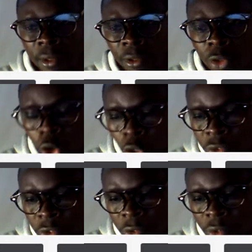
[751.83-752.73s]

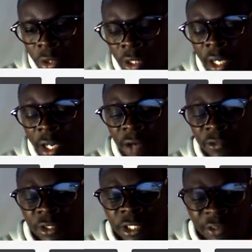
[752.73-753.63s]
codes, it can have
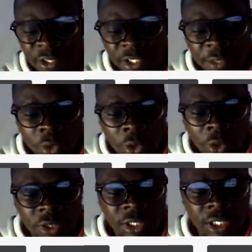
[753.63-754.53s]
JavaScript
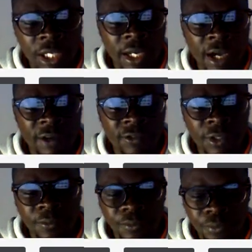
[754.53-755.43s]
codes, it can have
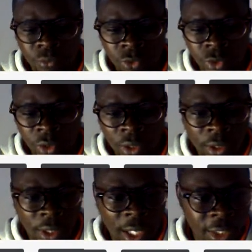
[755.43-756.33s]

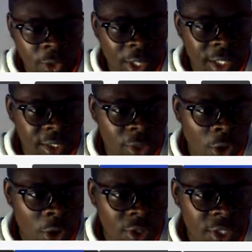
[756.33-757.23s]
like you can see
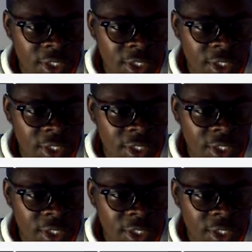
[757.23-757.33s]
all these